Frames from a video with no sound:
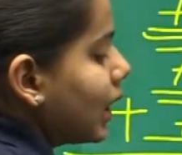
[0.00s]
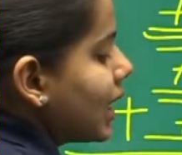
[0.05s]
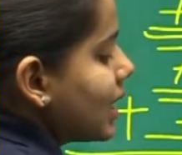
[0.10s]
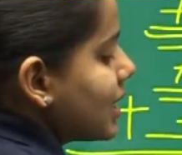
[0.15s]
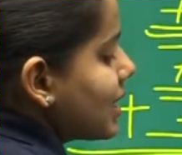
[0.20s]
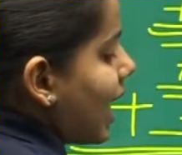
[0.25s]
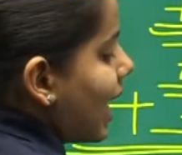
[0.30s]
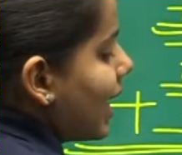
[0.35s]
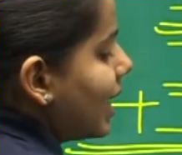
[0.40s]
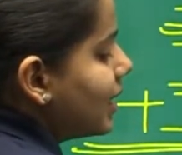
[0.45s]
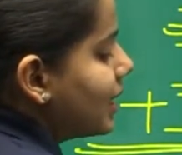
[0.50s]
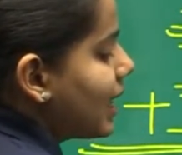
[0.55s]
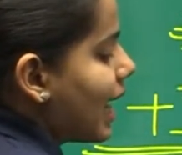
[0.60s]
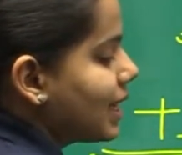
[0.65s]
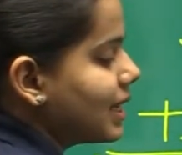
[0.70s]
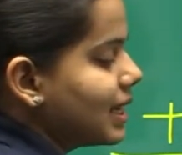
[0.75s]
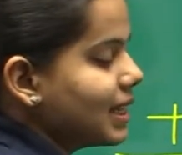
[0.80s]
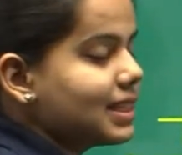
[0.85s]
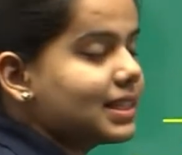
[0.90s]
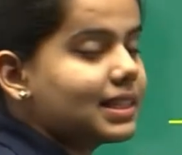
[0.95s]
the side,
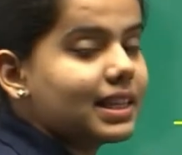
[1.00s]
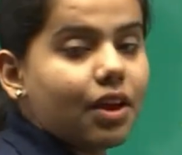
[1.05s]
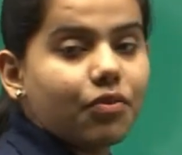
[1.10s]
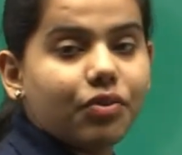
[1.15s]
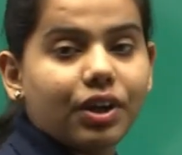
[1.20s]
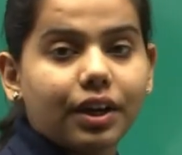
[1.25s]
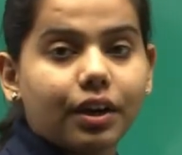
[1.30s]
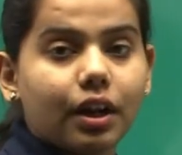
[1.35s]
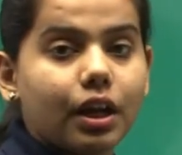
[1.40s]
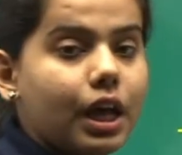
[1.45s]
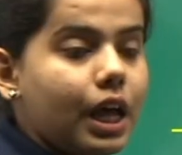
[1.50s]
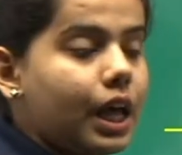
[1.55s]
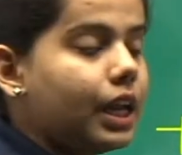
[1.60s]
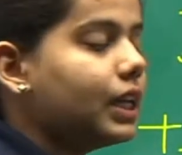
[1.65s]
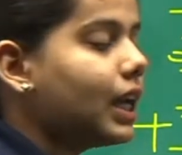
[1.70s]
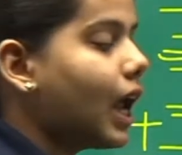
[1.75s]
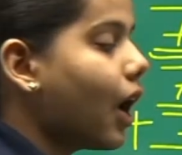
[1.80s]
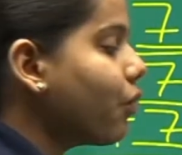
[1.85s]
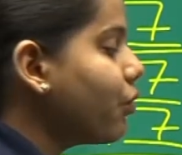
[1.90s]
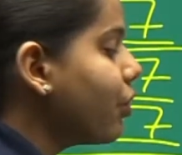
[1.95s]
that is 7.
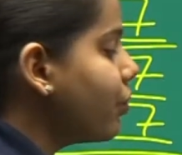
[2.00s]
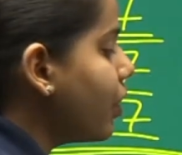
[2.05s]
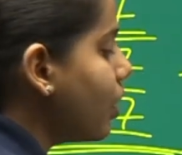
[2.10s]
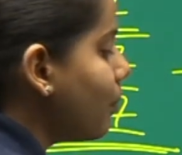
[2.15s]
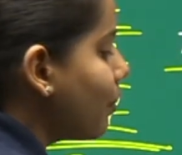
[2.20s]
Now we will